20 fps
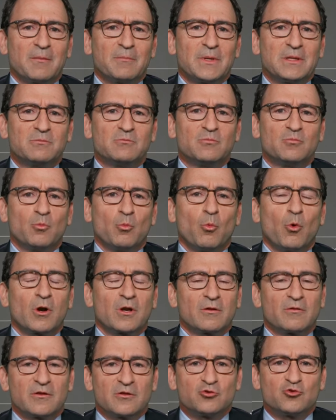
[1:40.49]
I mean,
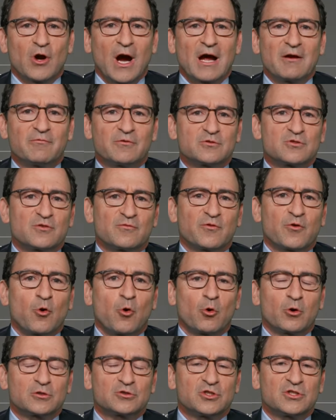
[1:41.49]
one of the drivers, of
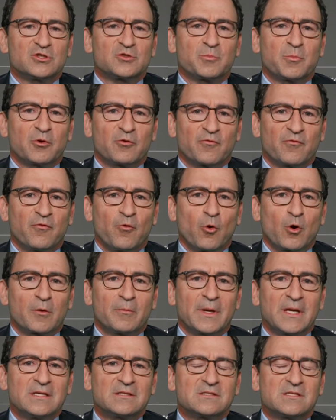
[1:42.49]
course, is
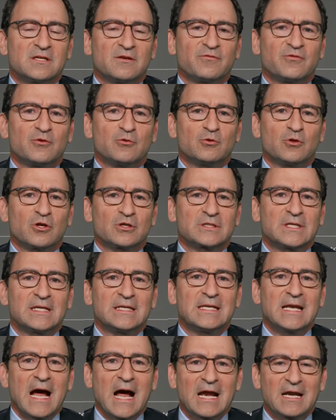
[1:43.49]
performance. If you looked
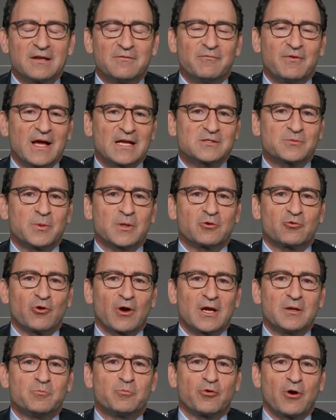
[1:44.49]
at non-investment
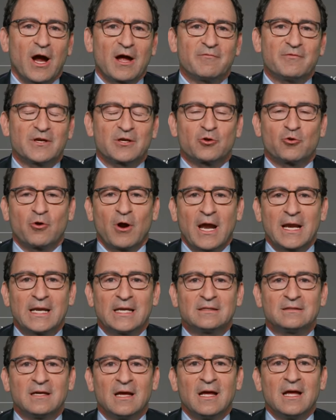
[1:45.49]
grade private
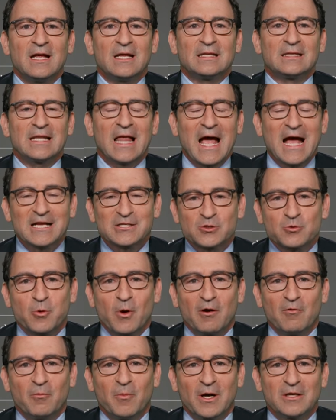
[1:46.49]
credit, last
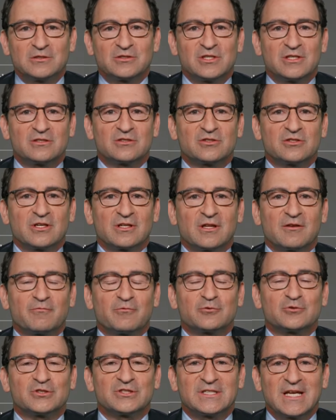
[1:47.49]
12 months, it's
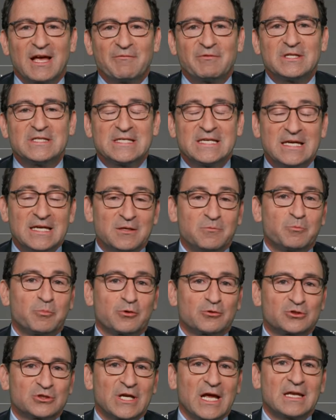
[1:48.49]
delivered
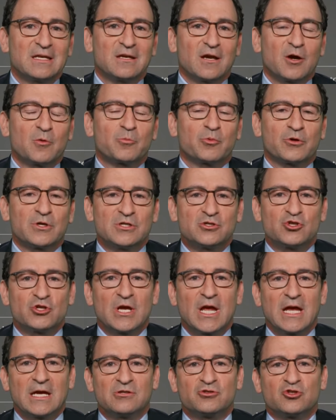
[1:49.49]
17%
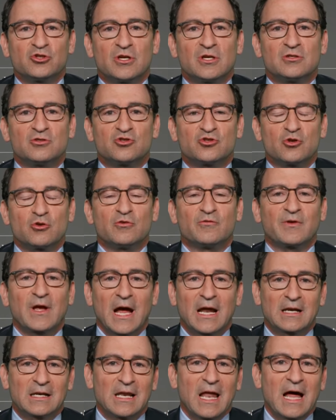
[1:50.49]
appreciation. So you've
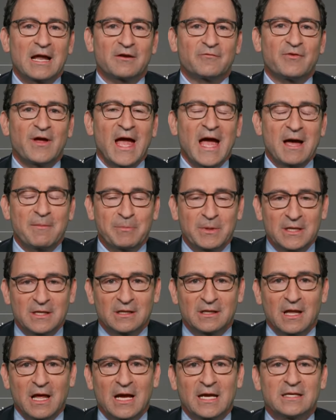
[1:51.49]
got a lot of happy
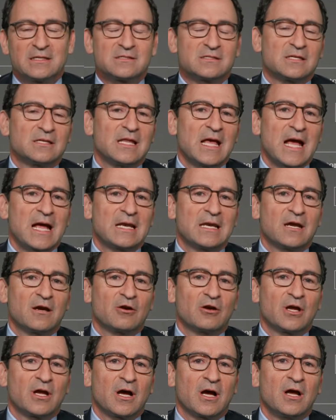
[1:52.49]
clients in that
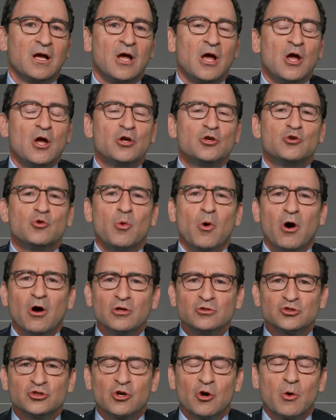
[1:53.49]
area. You
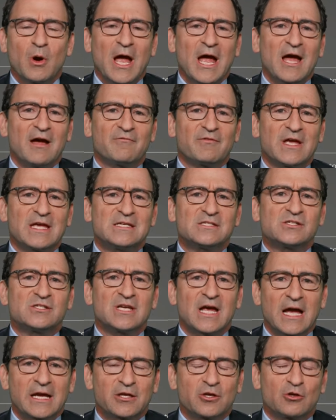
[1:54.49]
also have a
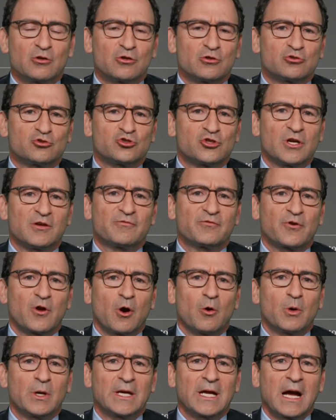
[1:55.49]
secular shift
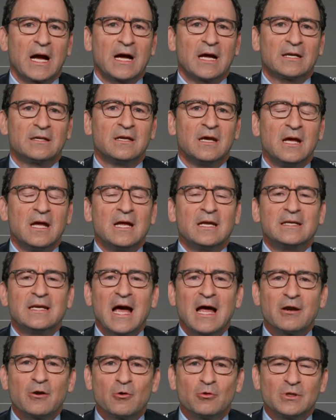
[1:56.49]
going on,
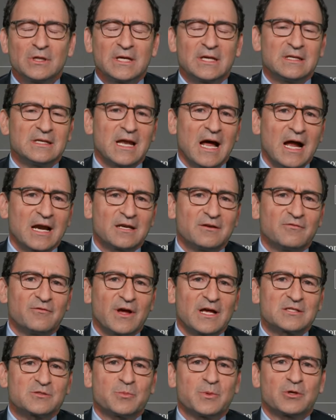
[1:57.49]
not only in
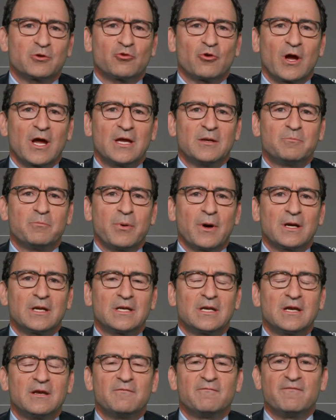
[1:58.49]
non-investment grade, but
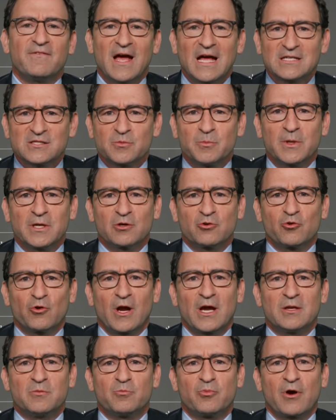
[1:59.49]
in investment
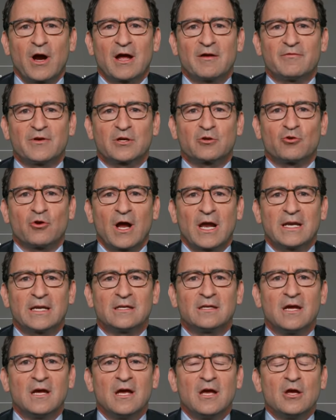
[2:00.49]
grade private
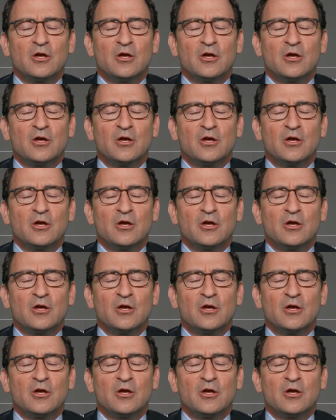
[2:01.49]
credit.